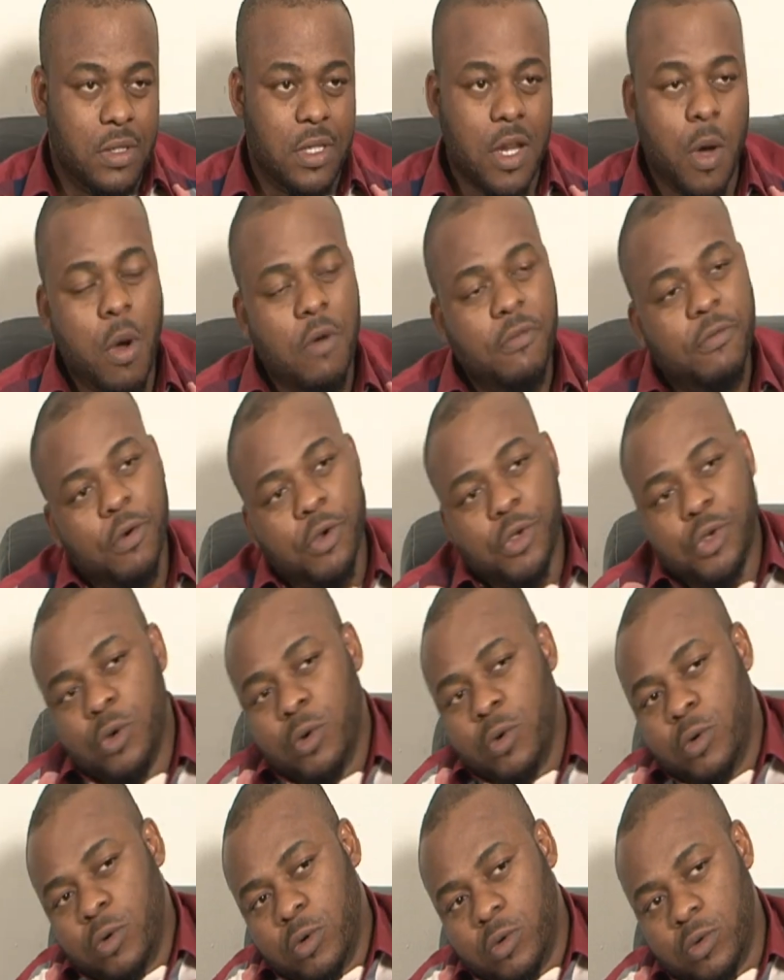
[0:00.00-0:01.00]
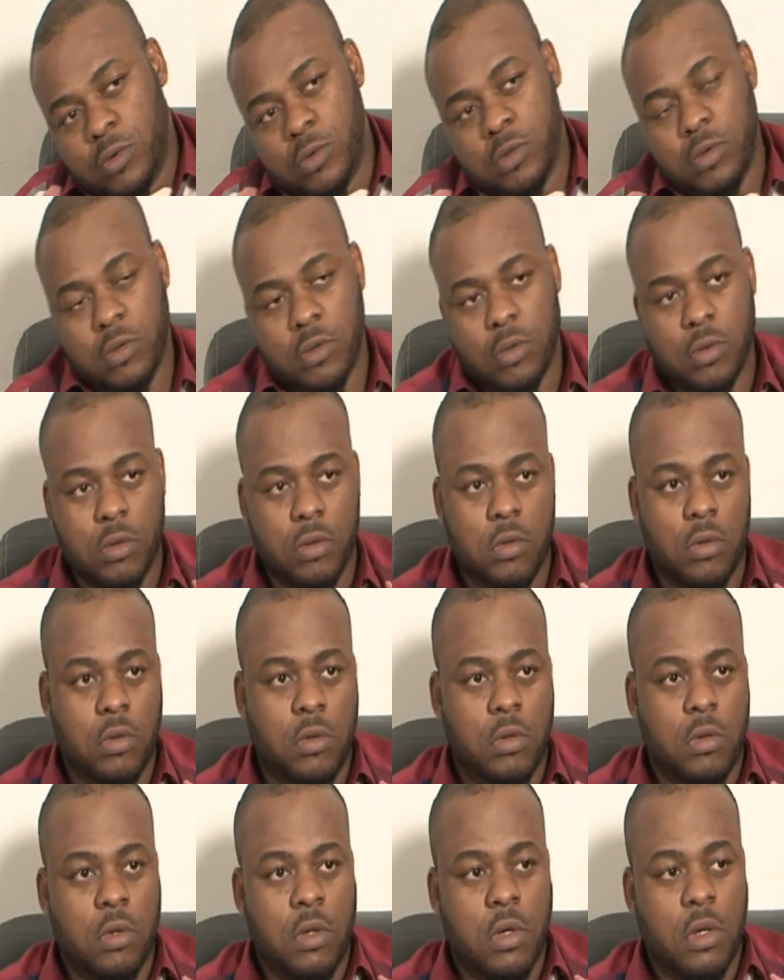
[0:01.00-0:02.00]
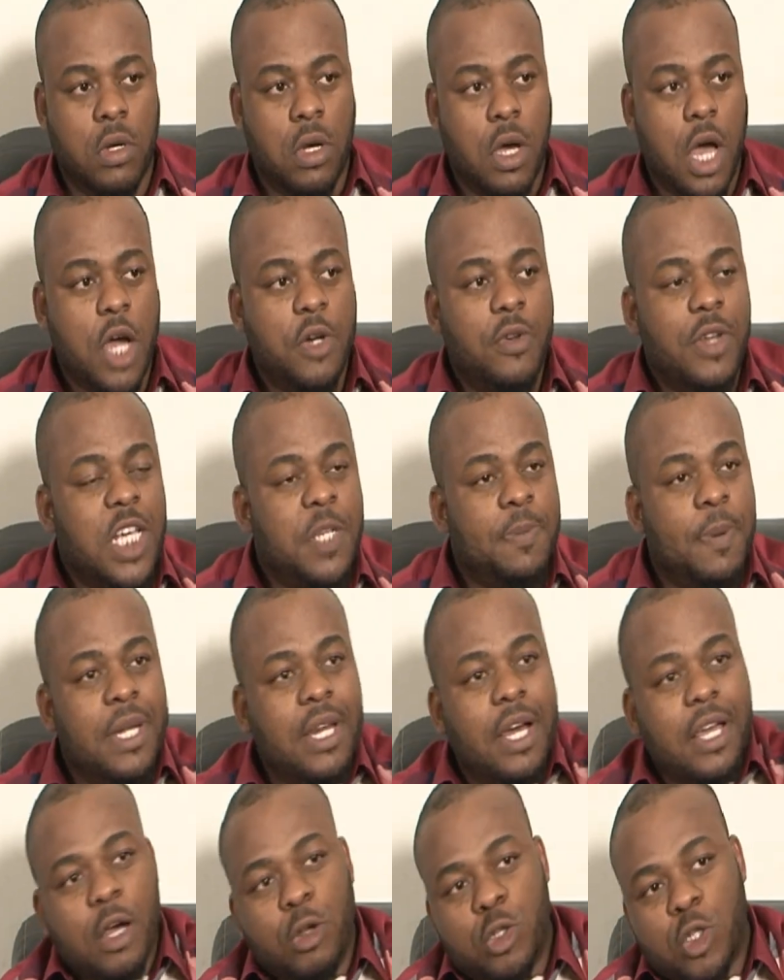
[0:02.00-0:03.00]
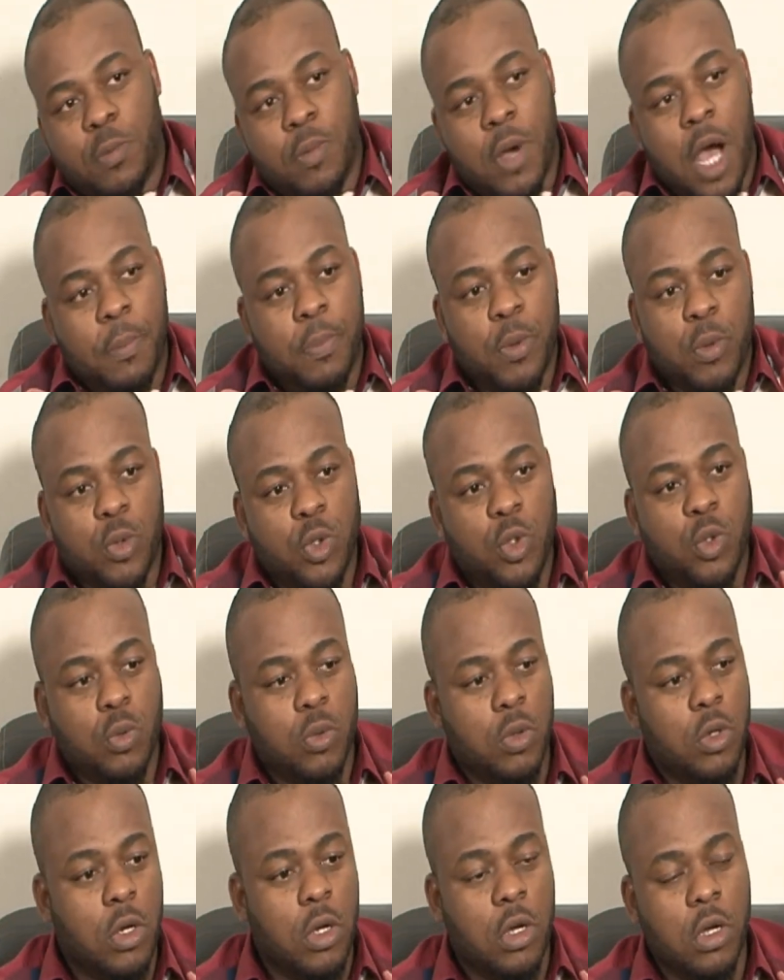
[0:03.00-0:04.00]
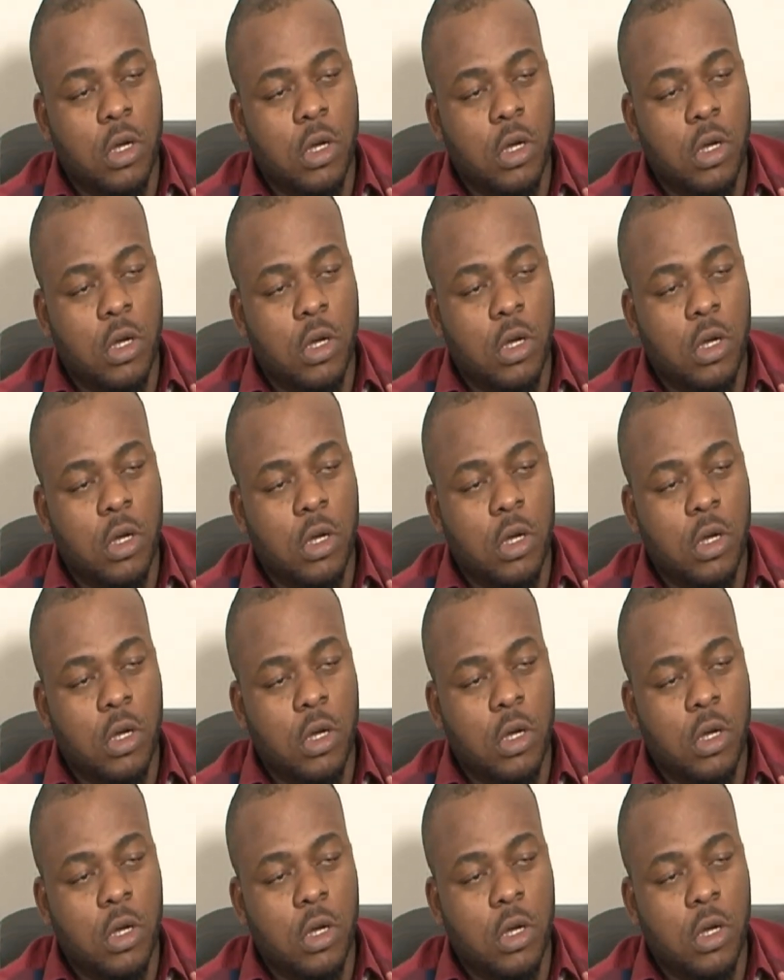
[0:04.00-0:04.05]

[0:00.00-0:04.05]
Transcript: Now what for you? How do you expect that girl to be happy with you?